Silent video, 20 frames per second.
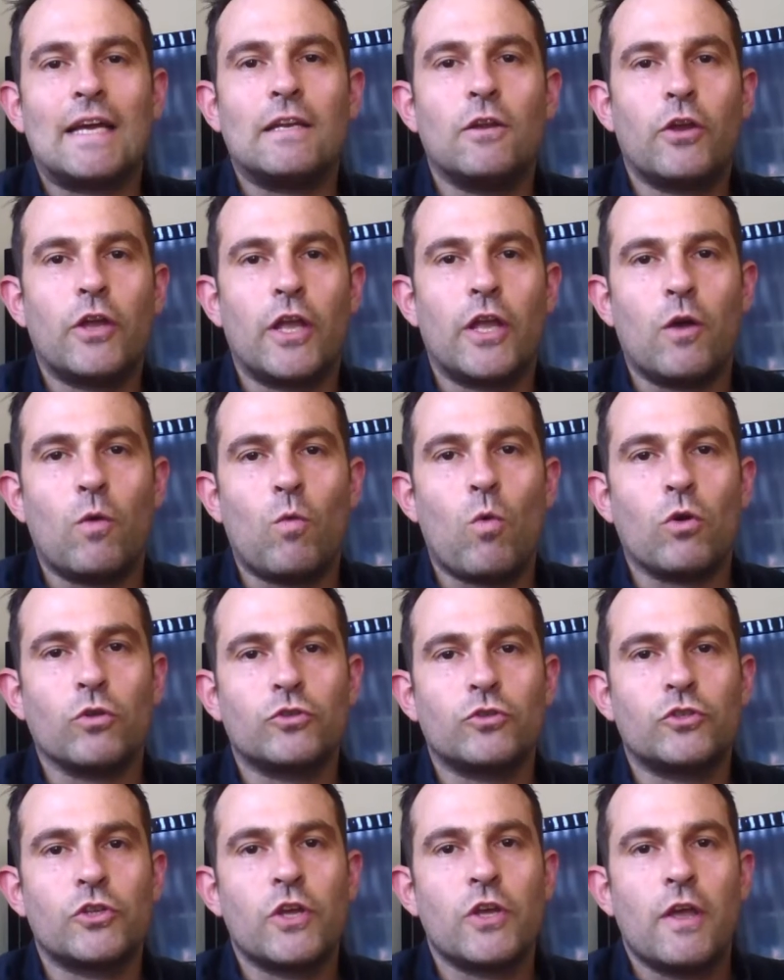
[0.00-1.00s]
and looking at
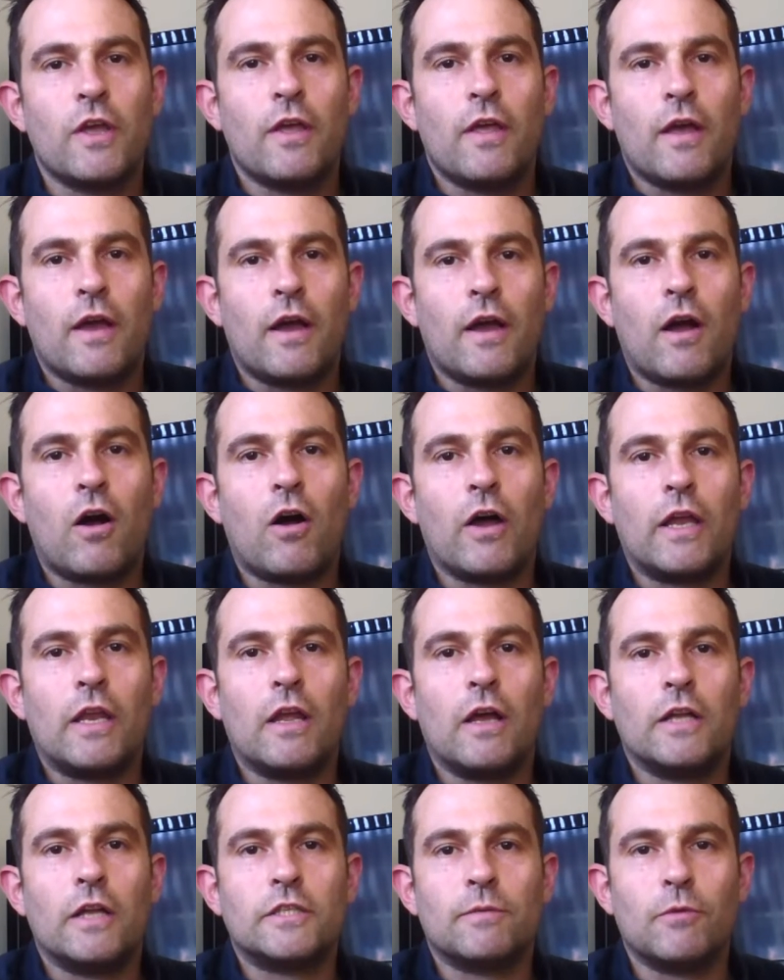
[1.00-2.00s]
what high
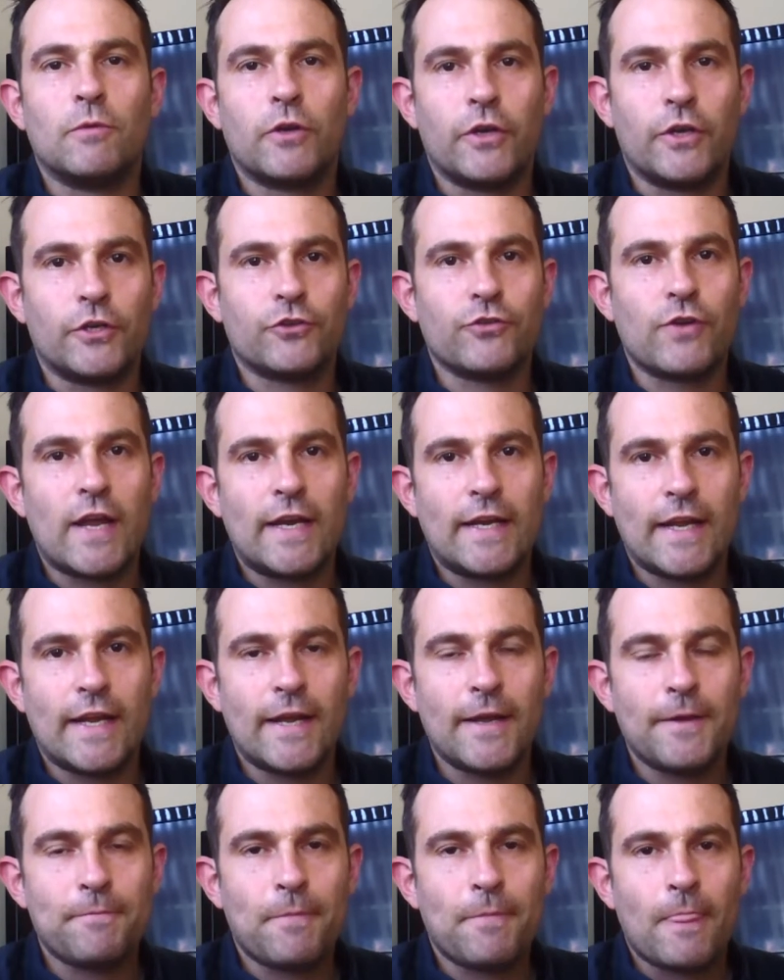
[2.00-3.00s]
alerts I'm looking at
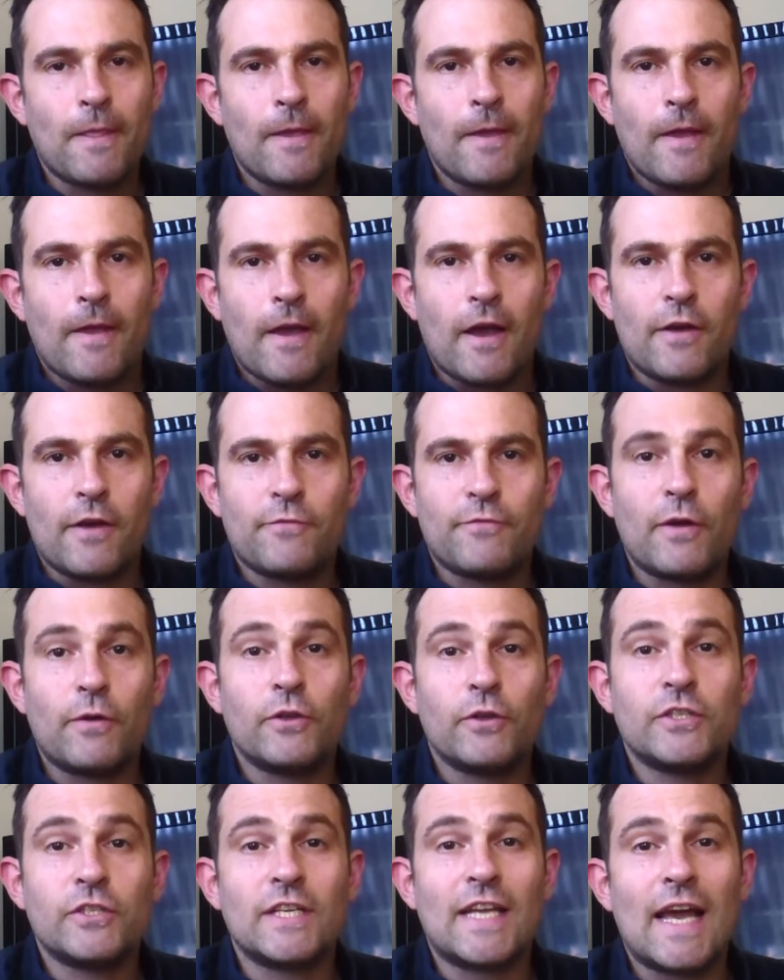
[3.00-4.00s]
trading.
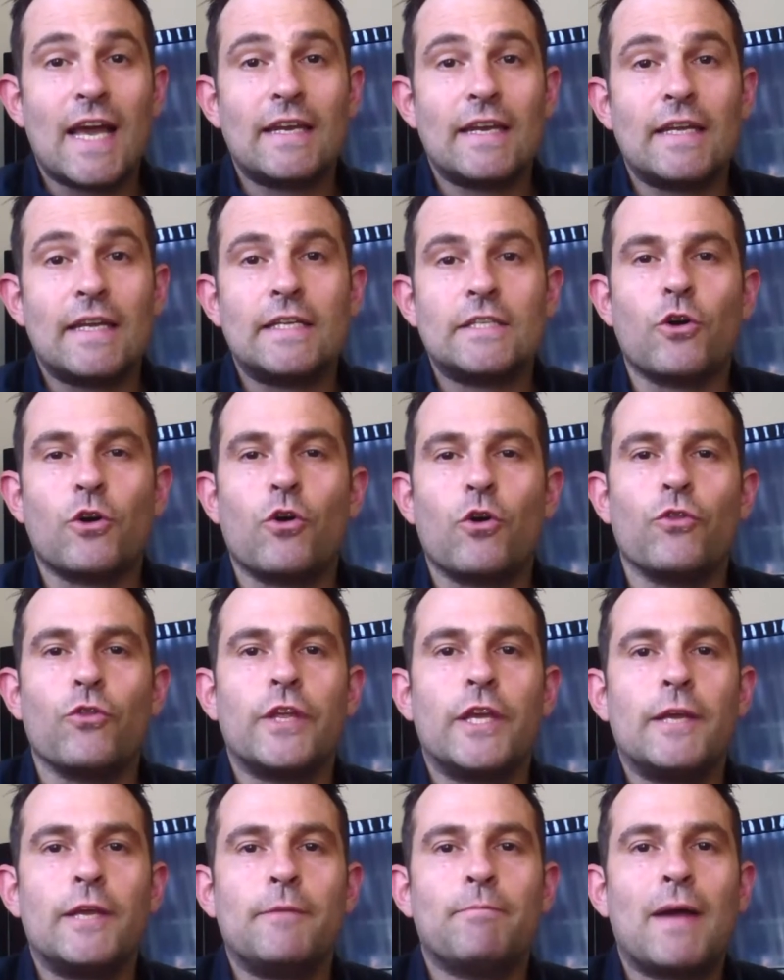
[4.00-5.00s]
Focus again is on
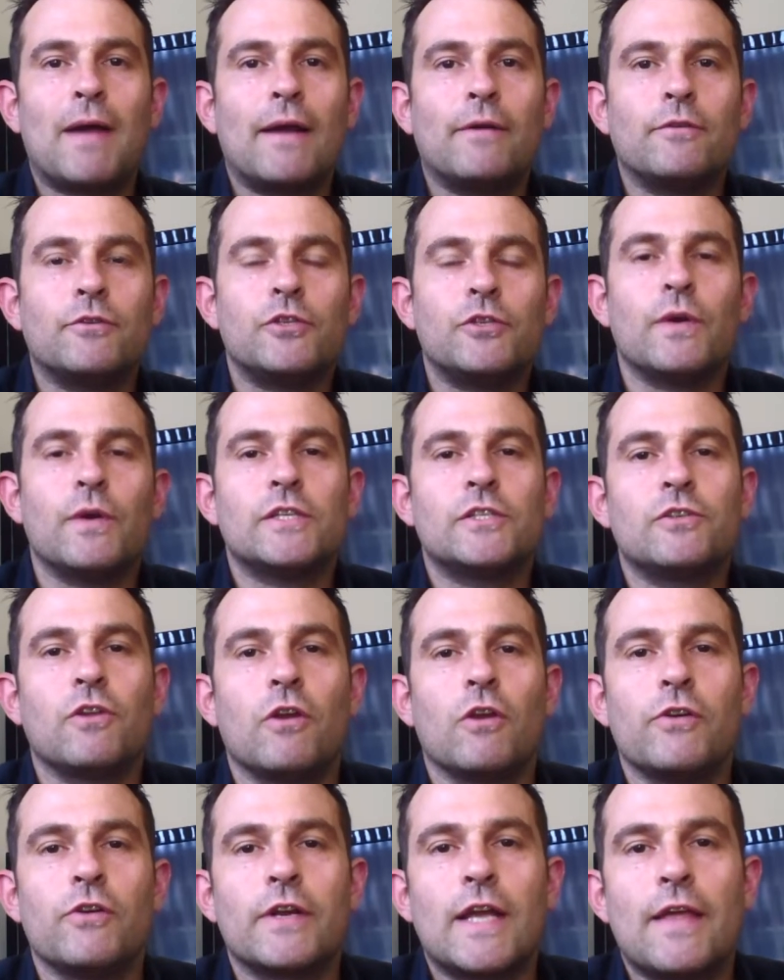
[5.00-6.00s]
the pound US
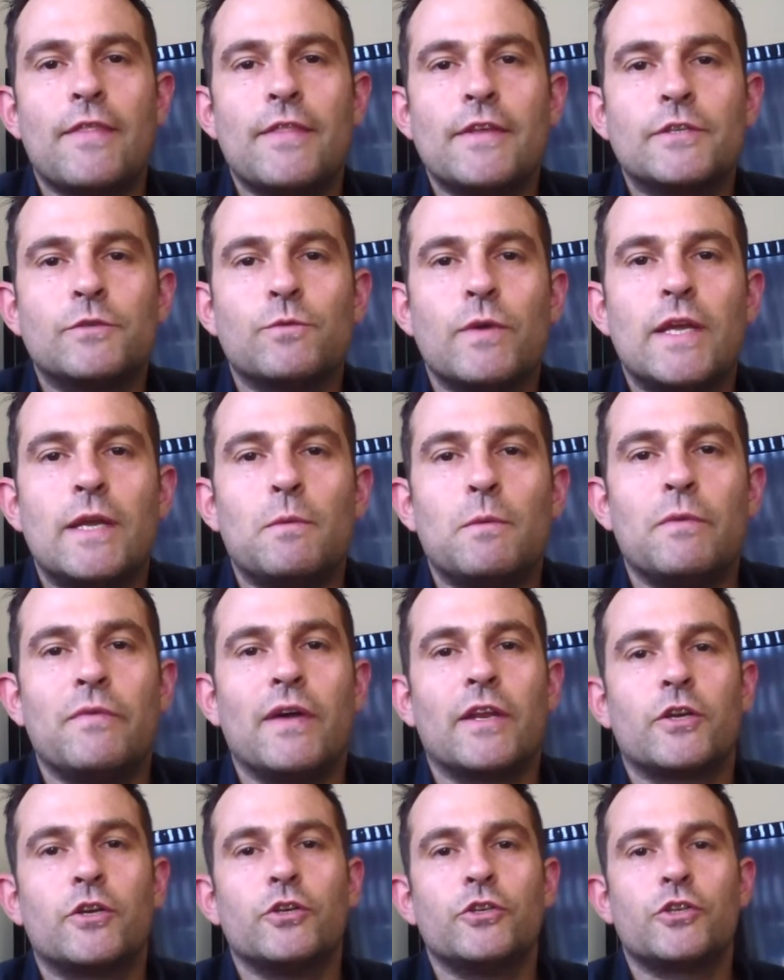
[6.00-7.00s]
dollar again this week. We've
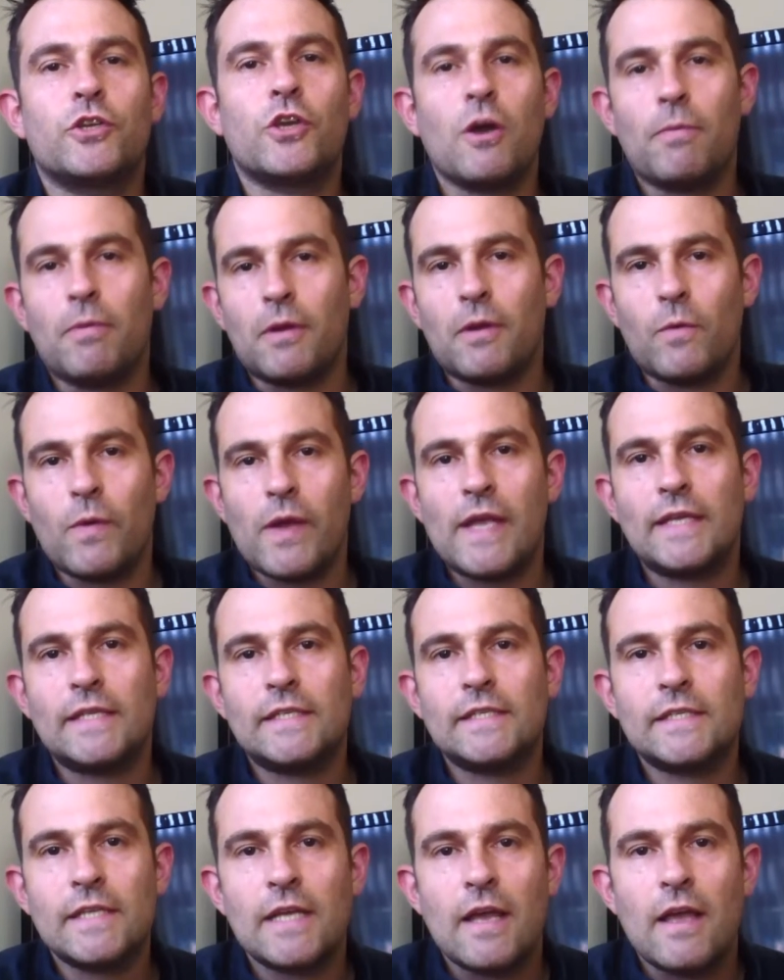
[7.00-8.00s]
had a good couple of
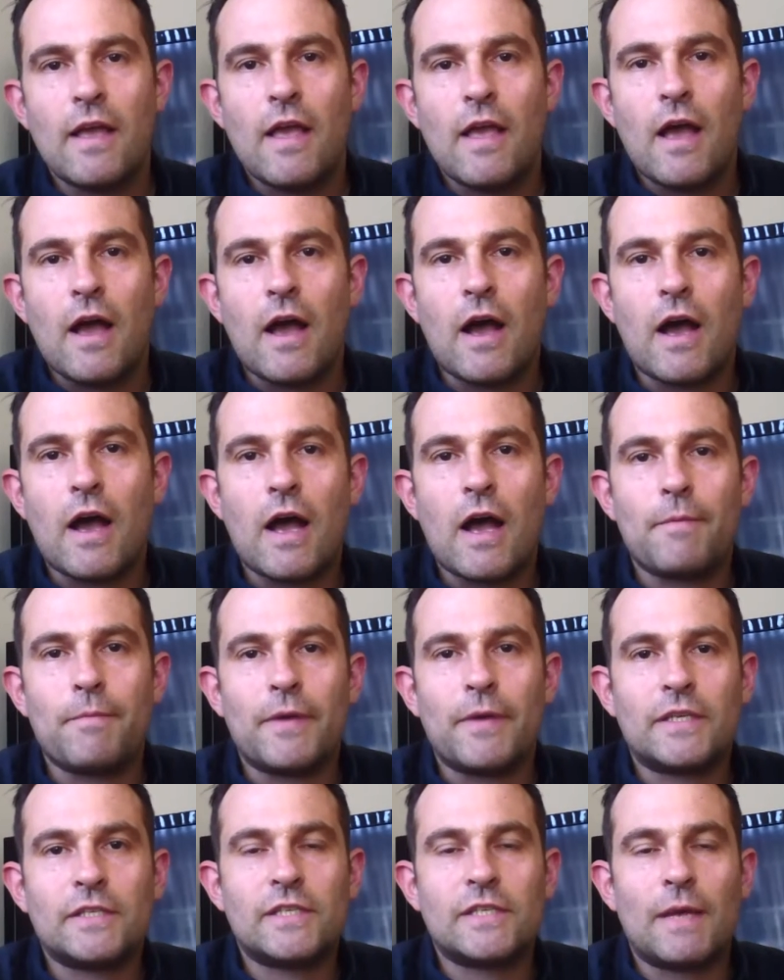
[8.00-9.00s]
weeks,
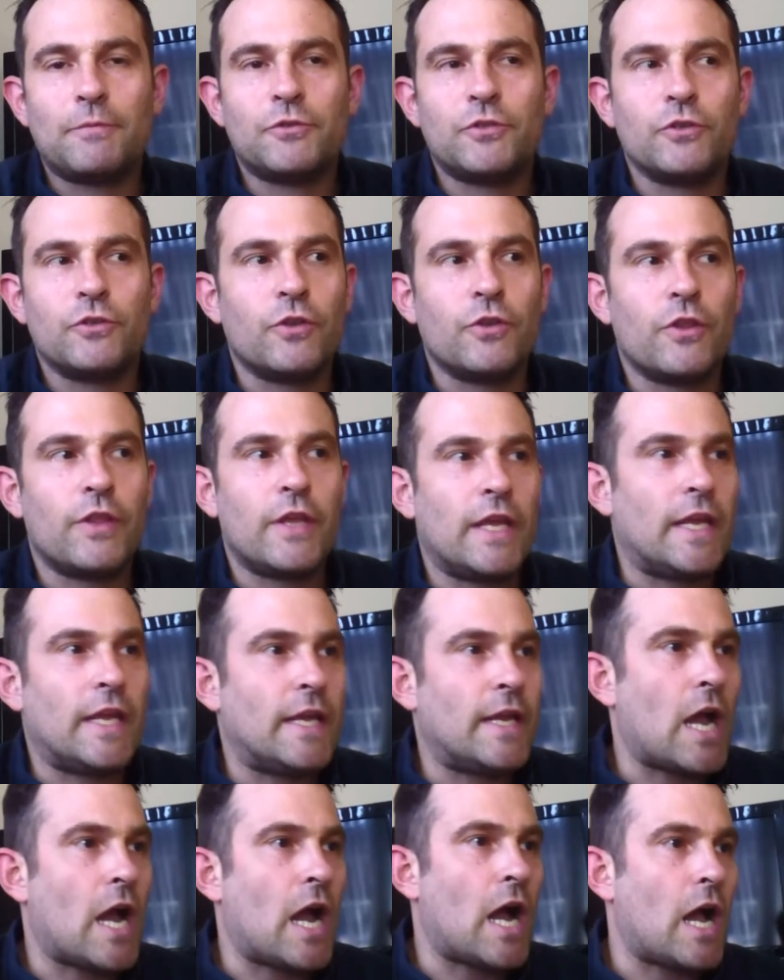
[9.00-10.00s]
exception
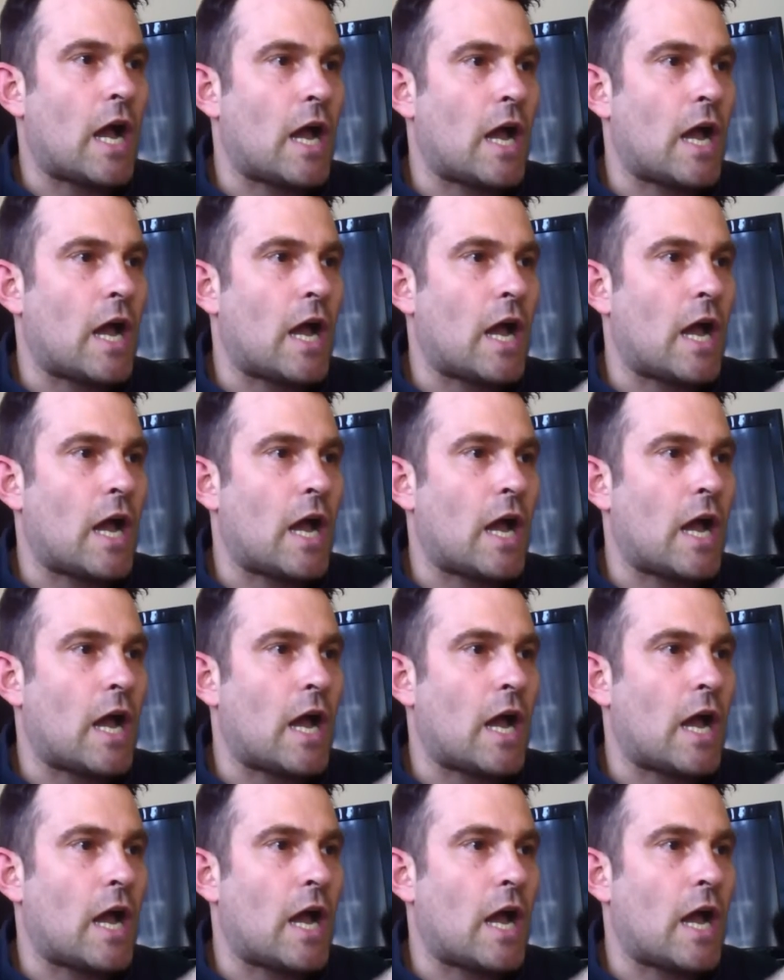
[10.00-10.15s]
the